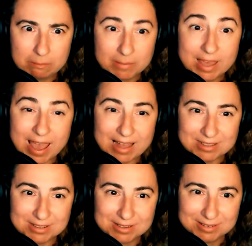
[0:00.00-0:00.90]

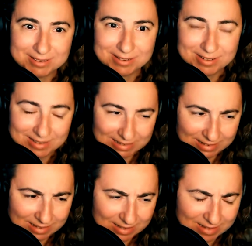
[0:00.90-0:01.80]
Cats.
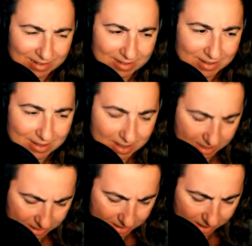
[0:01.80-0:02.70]

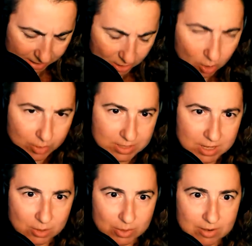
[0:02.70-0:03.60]
And I can always
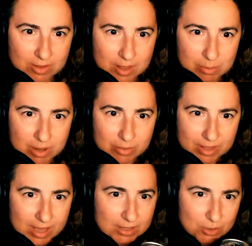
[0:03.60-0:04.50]
hear whenever they play with
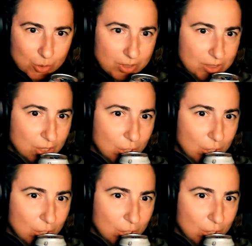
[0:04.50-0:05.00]
cat toys.